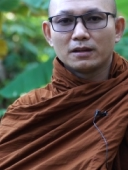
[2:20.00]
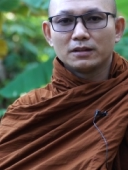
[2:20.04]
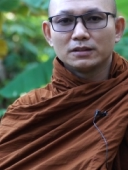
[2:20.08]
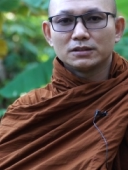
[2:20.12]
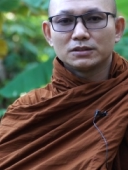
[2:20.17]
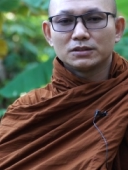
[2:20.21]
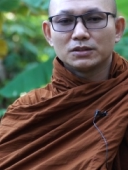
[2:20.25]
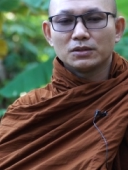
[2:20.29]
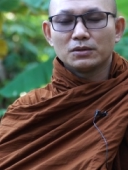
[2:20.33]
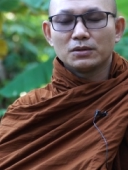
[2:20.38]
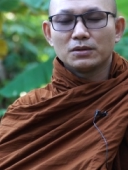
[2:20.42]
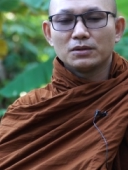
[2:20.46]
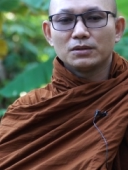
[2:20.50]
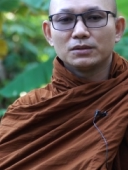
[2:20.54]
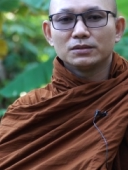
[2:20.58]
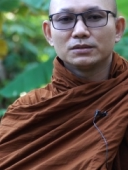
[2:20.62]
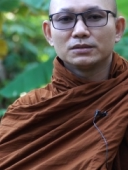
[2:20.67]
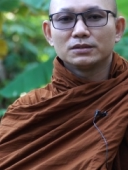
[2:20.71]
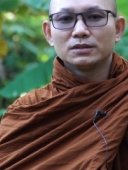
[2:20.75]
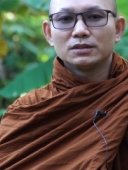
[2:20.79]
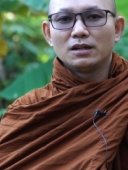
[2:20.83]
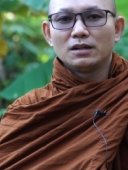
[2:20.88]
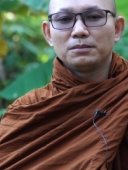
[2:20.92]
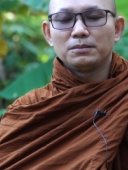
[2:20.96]
So
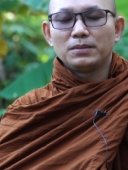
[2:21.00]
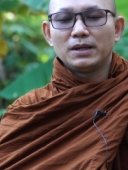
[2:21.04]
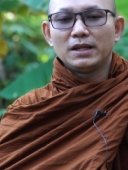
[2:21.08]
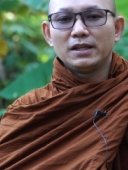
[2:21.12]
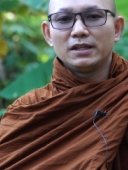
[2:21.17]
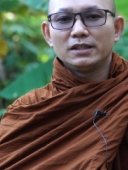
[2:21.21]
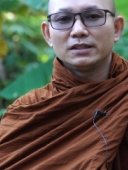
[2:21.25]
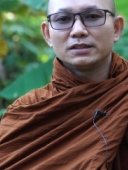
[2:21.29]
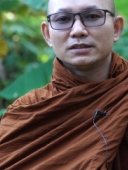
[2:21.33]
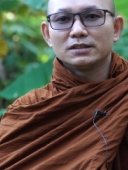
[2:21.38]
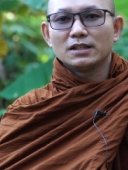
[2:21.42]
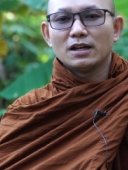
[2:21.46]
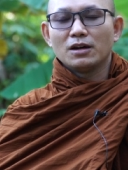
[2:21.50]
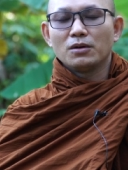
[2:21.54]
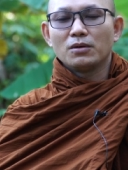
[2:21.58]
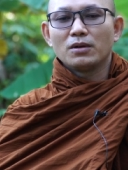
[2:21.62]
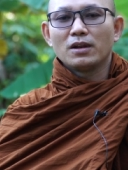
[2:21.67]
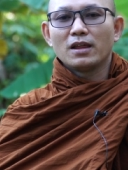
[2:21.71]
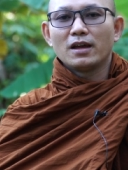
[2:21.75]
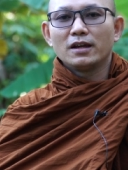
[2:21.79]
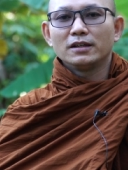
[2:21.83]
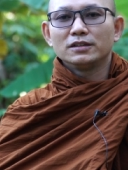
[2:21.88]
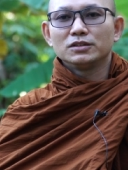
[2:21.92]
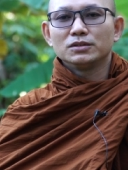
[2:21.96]
please, I would
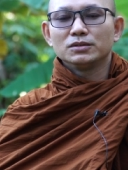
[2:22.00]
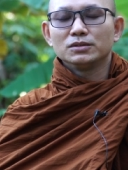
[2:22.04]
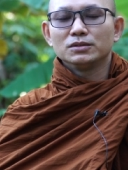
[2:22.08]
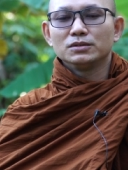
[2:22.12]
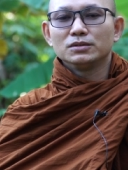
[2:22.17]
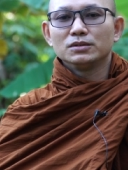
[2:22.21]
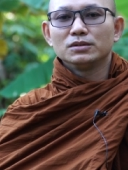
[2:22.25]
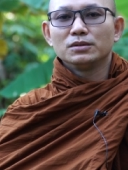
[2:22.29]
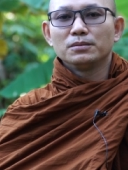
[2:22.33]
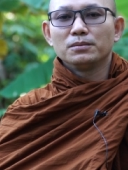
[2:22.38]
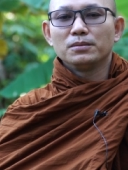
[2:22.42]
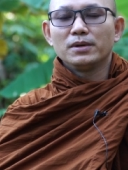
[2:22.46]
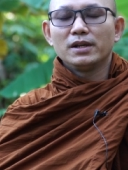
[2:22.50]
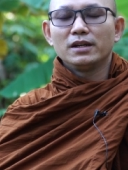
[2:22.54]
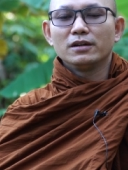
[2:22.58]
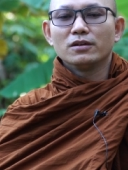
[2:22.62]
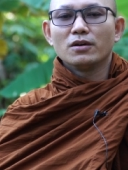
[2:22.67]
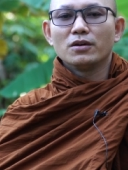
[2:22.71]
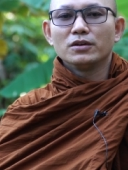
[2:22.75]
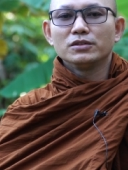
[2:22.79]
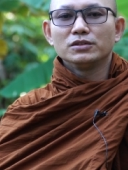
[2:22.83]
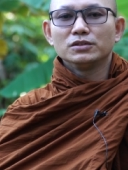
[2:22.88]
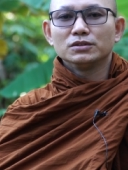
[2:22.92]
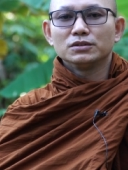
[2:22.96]
like to bring
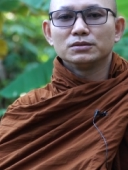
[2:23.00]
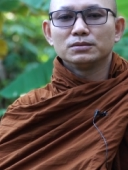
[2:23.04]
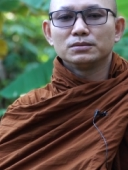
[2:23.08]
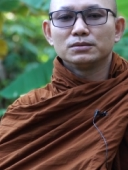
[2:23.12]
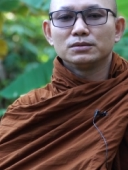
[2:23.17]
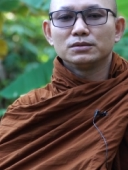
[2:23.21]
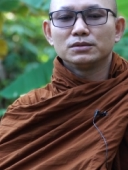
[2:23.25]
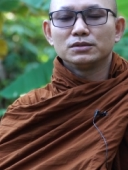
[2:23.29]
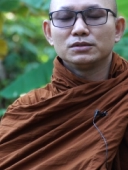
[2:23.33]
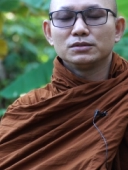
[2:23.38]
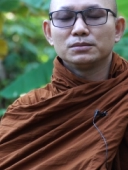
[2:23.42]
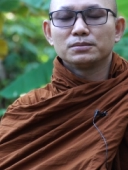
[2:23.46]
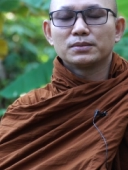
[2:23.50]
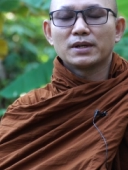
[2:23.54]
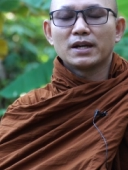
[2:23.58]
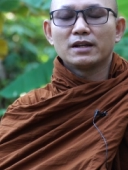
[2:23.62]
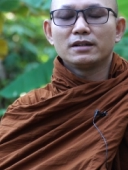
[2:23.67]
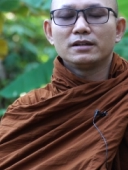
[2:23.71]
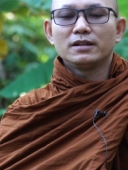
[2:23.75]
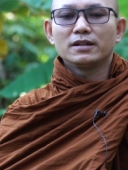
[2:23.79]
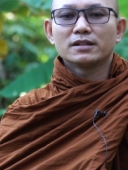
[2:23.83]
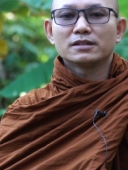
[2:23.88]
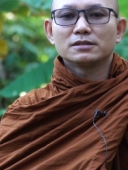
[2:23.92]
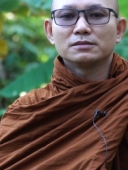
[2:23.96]
all you to
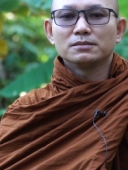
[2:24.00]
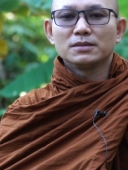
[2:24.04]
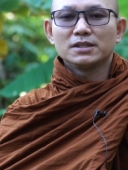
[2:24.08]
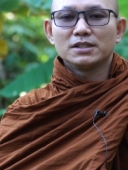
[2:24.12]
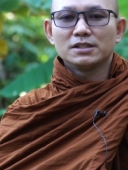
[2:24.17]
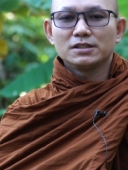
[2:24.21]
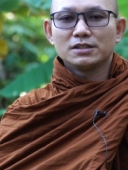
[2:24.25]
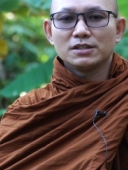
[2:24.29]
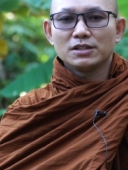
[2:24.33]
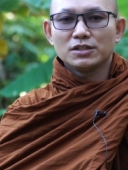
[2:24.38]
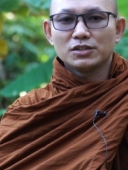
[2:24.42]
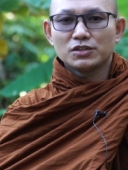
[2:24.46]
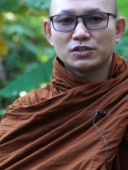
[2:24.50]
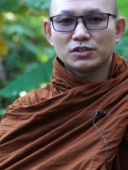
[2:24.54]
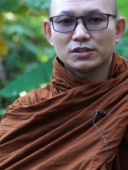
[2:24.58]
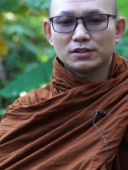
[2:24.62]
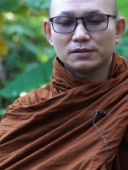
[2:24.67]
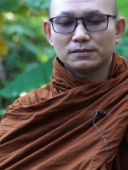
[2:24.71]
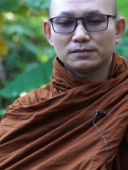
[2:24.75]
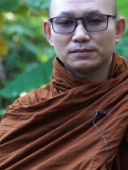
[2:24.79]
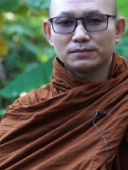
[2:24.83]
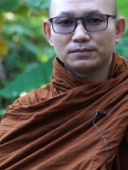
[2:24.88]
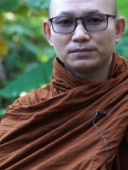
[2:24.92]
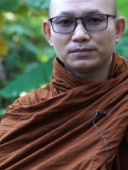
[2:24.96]
practice
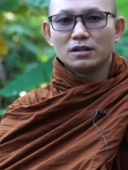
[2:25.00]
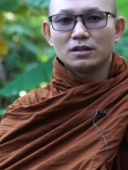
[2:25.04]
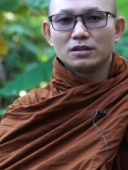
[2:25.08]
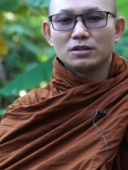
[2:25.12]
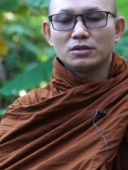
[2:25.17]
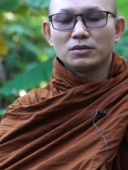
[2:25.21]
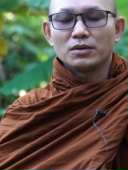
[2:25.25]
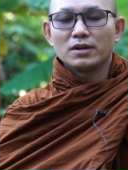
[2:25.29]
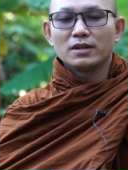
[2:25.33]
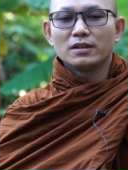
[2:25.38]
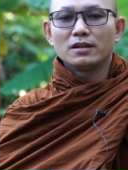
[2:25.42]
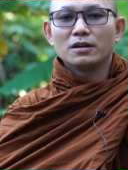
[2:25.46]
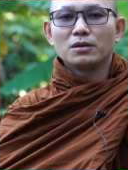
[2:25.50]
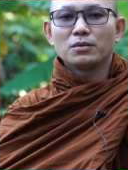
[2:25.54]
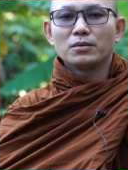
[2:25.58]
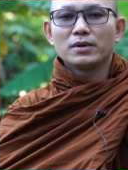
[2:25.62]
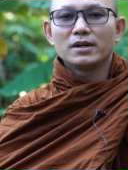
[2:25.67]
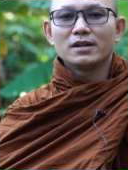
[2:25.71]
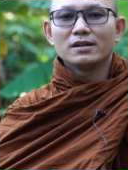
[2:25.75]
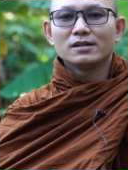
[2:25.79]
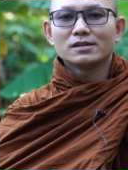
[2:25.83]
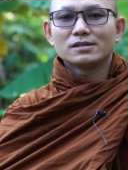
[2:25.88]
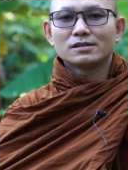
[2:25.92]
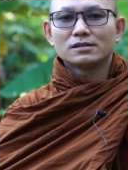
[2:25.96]
meditation together
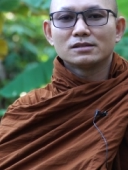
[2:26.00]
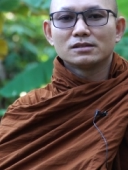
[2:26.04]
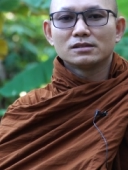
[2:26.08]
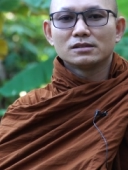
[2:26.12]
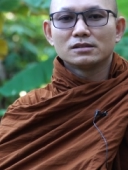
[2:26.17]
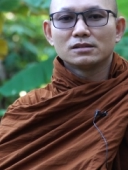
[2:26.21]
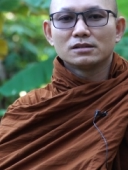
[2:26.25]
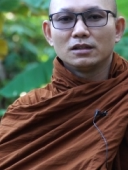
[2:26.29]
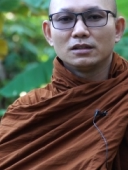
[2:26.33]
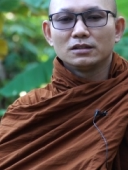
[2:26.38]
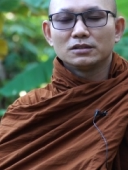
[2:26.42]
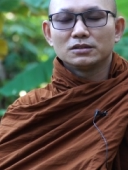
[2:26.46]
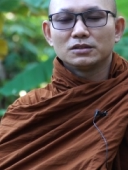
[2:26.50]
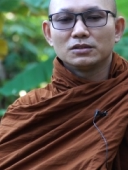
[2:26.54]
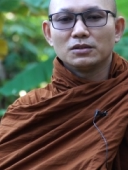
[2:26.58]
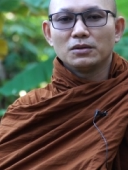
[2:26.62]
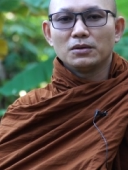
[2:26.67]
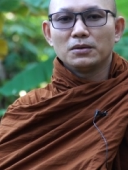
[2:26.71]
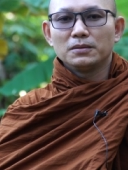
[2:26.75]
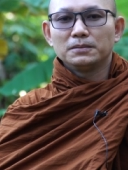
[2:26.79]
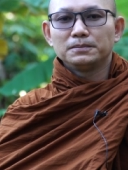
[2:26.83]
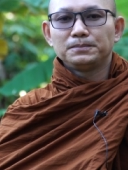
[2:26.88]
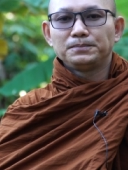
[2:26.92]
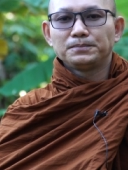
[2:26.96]
with us.
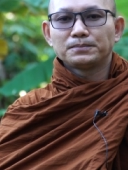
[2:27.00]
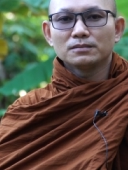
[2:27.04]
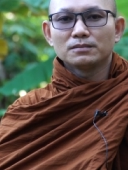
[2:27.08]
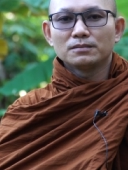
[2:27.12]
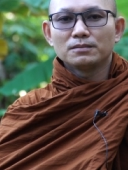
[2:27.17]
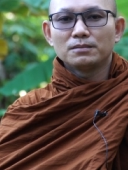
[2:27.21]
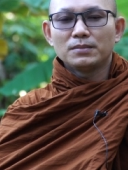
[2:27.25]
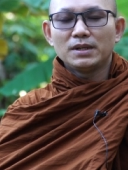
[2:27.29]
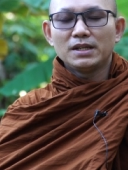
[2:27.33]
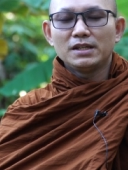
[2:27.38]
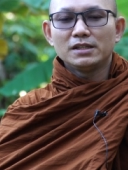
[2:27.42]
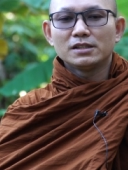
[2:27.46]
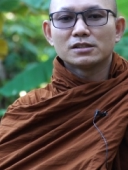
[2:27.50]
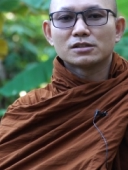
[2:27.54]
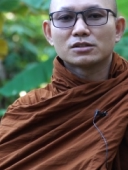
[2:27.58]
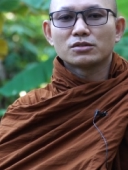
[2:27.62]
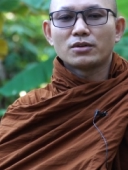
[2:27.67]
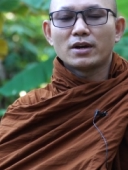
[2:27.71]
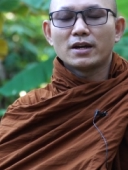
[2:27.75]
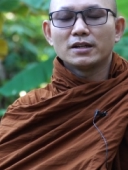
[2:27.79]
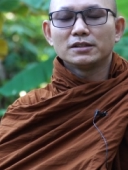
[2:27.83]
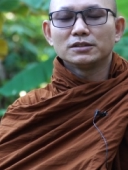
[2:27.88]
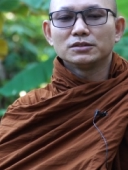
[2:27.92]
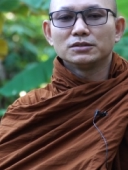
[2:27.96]
So please
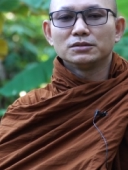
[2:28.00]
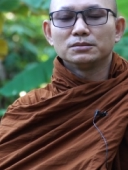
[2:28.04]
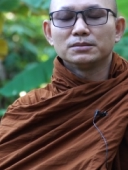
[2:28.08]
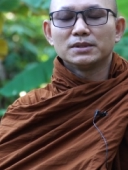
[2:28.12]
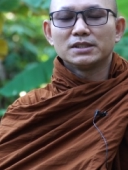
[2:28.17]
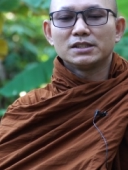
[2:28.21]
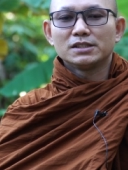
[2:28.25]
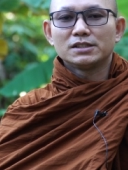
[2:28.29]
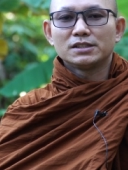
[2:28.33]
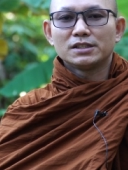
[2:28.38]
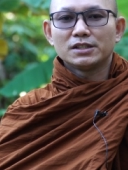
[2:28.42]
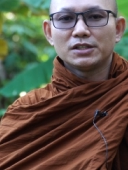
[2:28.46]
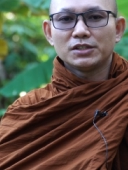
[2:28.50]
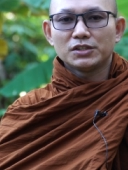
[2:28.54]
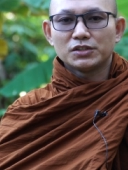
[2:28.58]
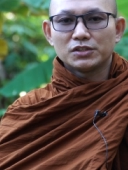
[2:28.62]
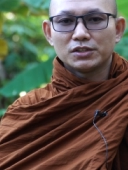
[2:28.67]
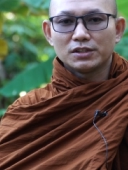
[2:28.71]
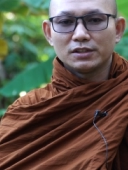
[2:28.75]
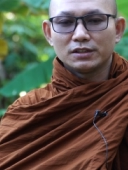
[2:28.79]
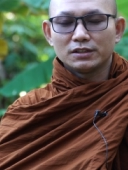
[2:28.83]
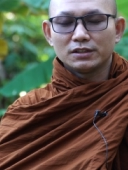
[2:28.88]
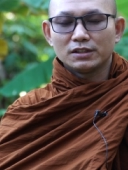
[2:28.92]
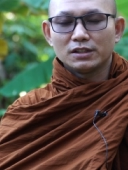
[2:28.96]
try to
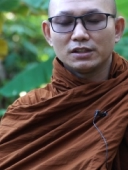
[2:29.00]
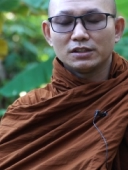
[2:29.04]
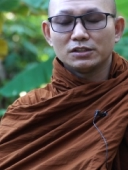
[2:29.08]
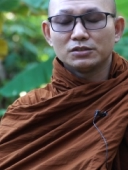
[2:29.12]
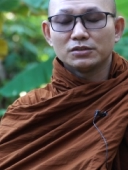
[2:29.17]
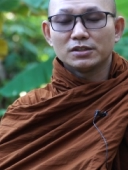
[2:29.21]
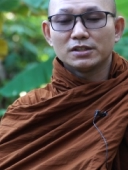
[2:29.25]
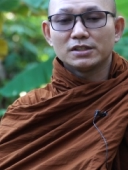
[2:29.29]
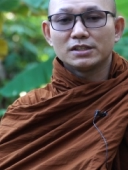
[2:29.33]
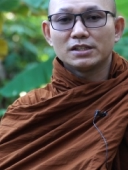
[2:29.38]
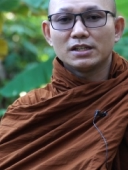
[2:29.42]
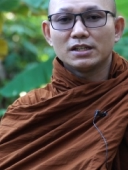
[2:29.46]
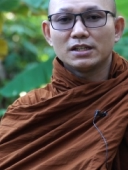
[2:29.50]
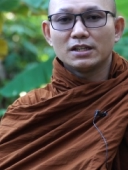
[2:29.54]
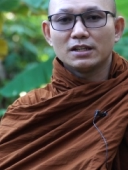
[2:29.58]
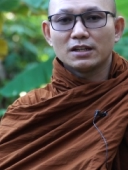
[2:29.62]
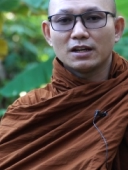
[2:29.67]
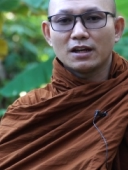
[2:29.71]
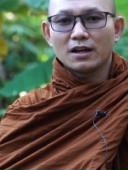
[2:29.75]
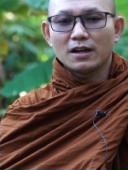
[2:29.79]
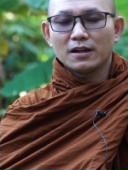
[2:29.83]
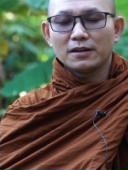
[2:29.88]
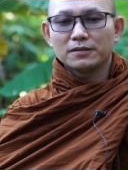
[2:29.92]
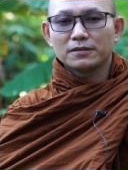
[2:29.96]
meditation in your daily
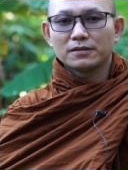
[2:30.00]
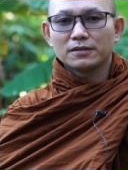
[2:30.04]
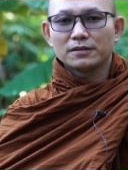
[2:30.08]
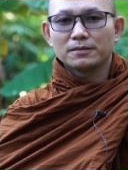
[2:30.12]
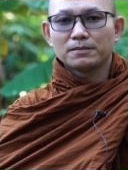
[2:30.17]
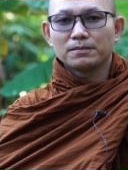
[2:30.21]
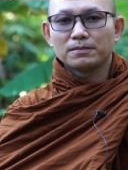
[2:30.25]
life.